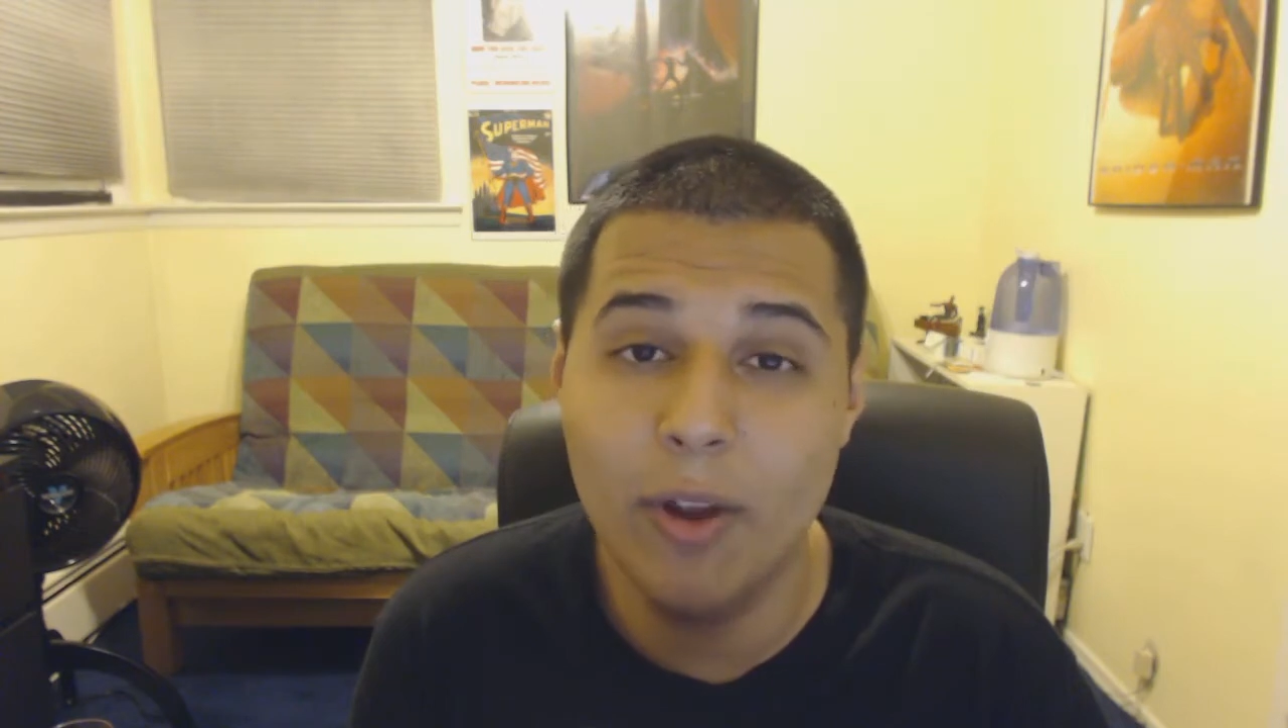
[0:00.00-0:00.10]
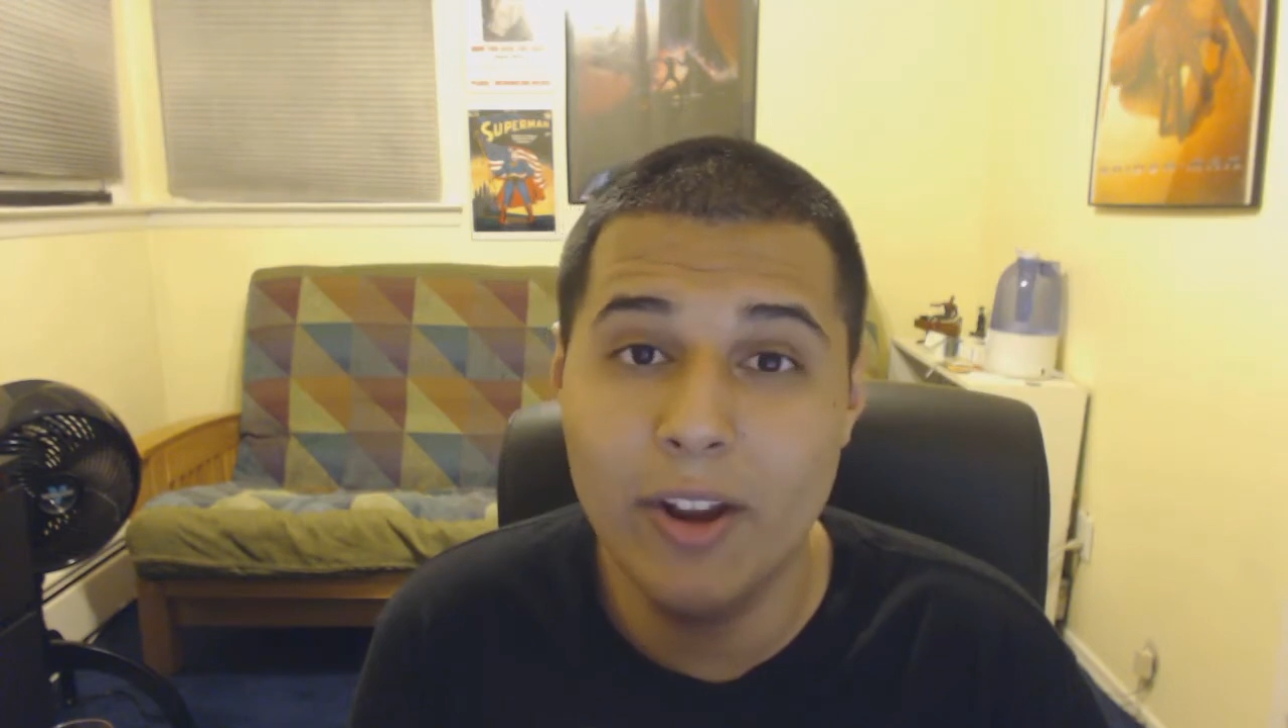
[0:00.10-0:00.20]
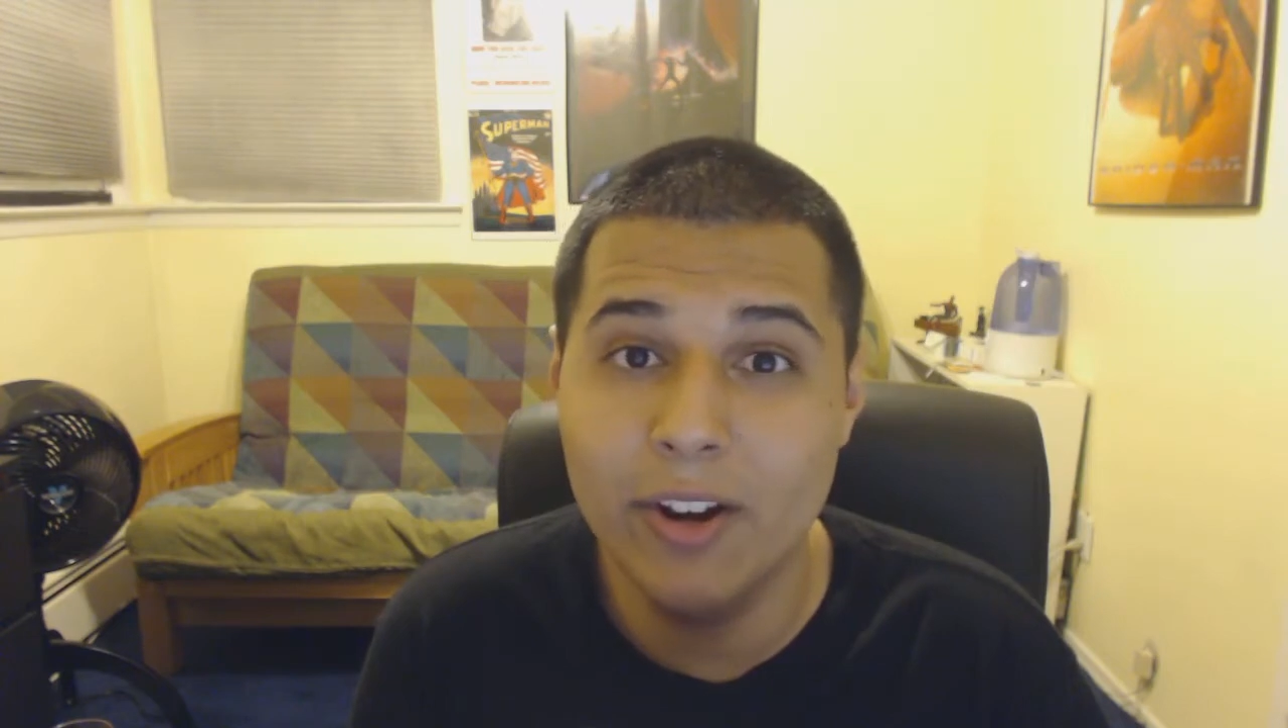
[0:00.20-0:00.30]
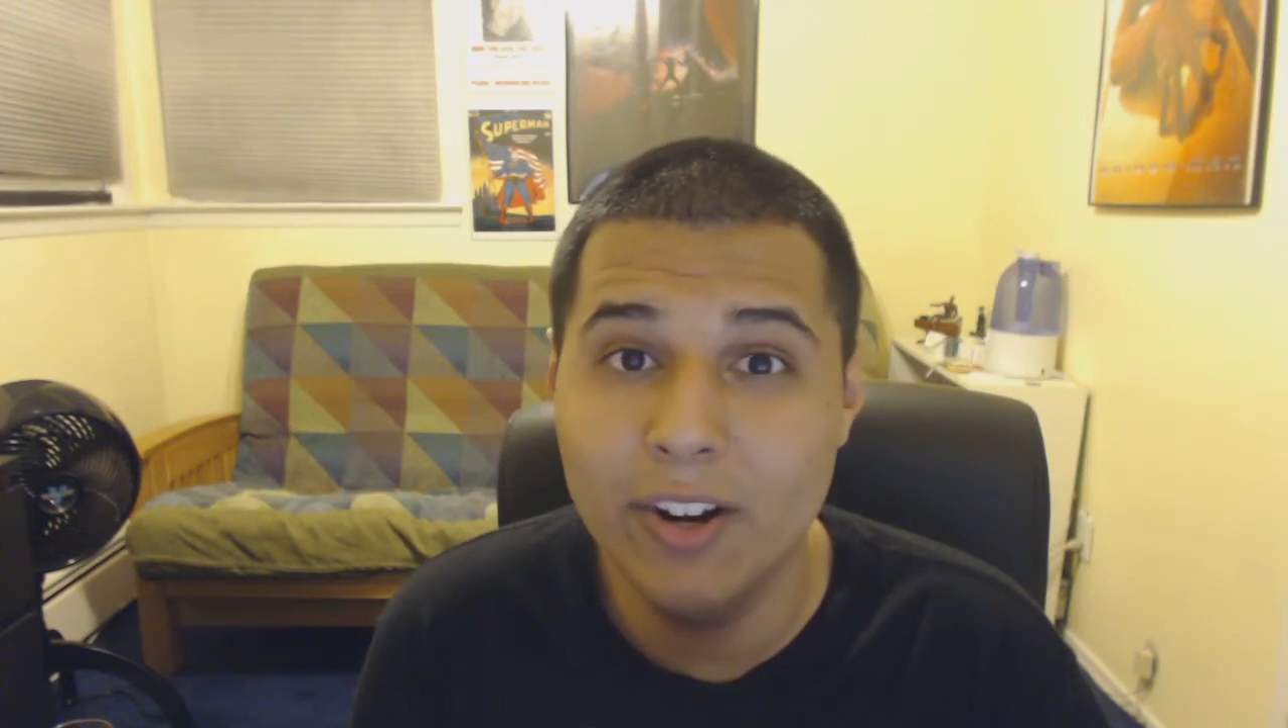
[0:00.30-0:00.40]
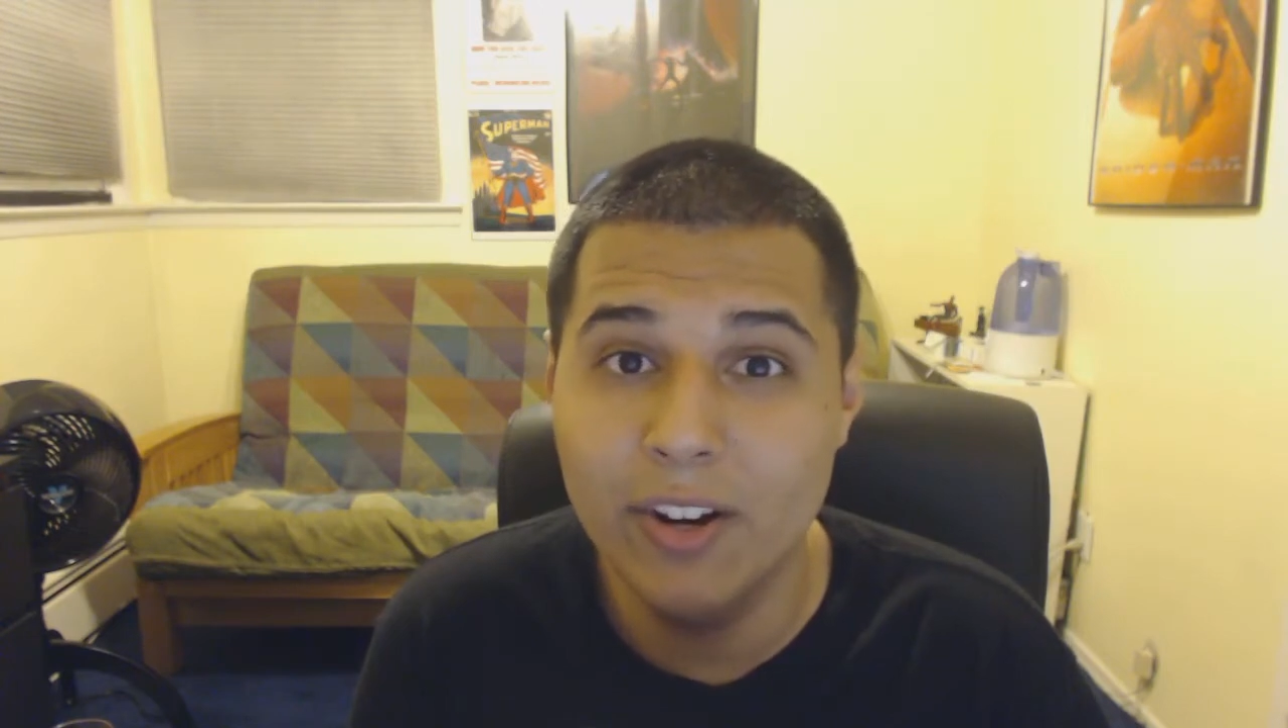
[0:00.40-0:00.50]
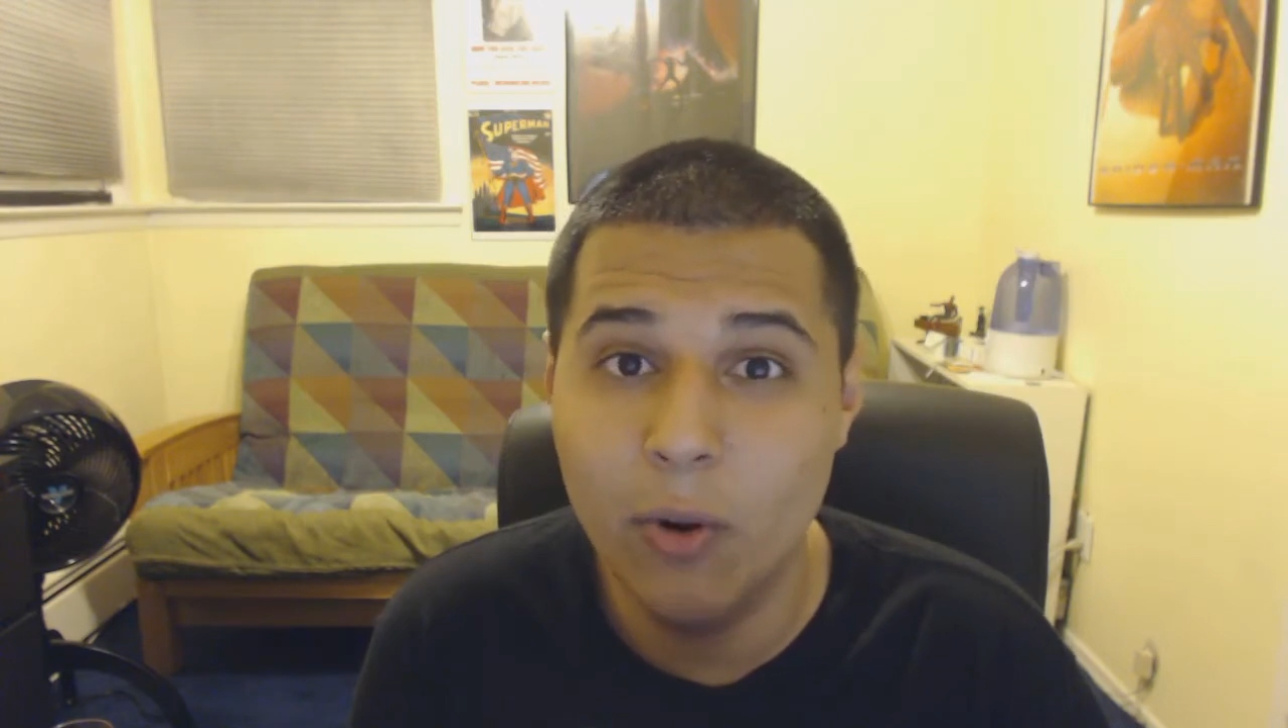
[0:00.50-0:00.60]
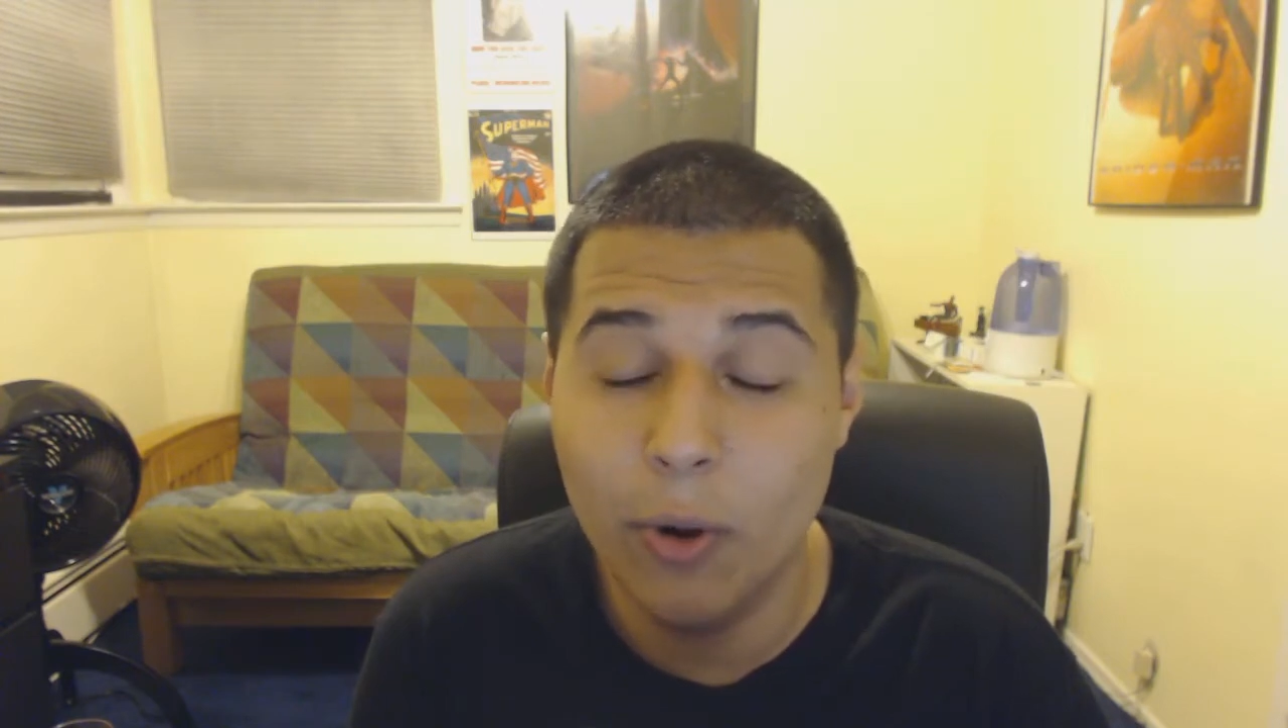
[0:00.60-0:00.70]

greater,